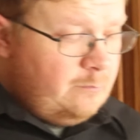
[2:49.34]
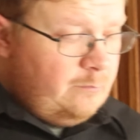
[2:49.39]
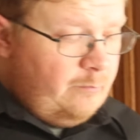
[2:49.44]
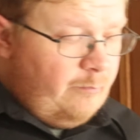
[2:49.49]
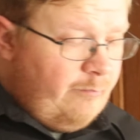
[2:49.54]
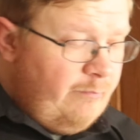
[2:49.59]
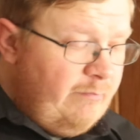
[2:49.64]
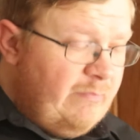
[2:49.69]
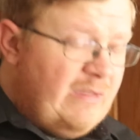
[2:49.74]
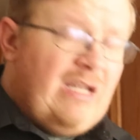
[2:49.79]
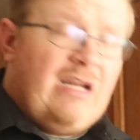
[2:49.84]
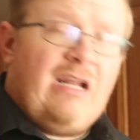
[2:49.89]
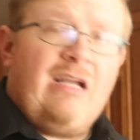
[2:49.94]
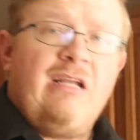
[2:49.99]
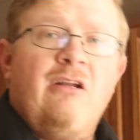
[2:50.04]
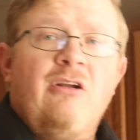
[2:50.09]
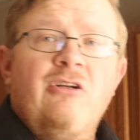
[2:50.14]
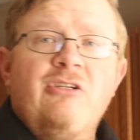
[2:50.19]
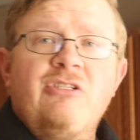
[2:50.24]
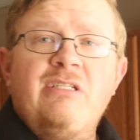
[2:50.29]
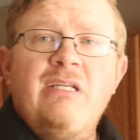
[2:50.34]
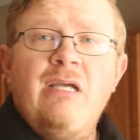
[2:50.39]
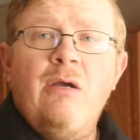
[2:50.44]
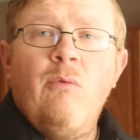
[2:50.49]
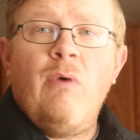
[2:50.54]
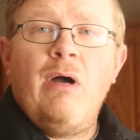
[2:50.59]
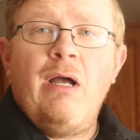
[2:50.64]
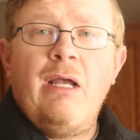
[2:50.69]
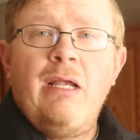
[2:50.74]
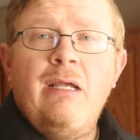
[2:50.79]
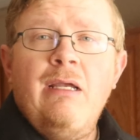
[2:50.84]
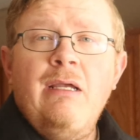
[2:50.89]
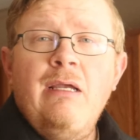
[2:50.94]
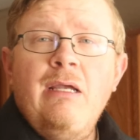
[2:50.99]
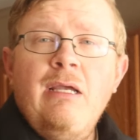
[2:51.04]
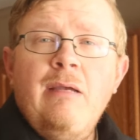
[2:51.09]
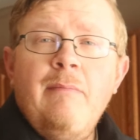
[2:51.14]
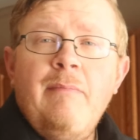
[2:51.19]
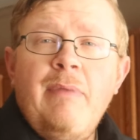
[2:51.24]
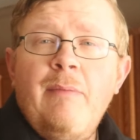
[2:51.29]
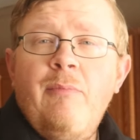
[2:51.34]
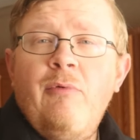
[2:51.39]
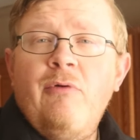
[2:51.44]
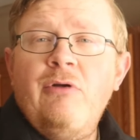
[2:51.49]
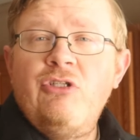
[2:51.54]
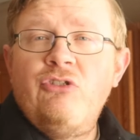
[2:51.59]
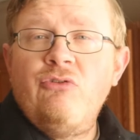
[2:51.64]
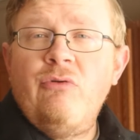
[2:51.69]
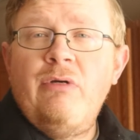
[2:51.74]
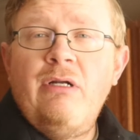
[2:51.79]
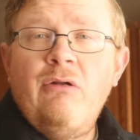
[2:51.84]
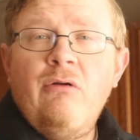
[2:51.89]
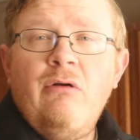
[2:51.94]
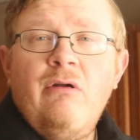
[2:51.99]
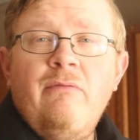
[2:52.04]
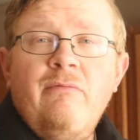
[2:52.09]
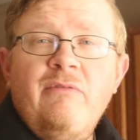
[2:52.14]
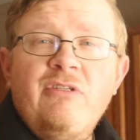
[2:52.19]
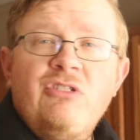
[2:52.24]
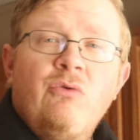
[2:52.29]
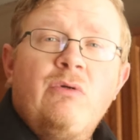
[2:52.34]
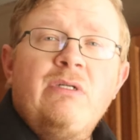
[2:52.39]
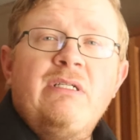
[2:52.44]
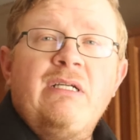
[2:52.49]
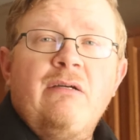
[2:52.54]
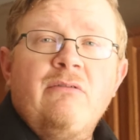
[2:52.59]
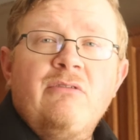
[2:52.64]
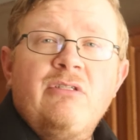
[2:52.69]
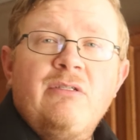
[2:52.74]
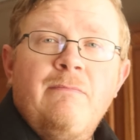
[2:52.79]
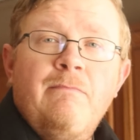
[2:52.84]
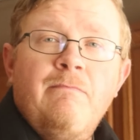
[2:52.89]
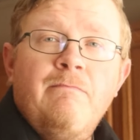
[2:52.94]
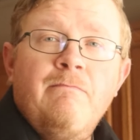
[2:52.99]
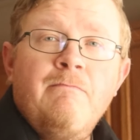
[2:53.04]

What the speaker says: And I can understand why people enjoy it on resort towns.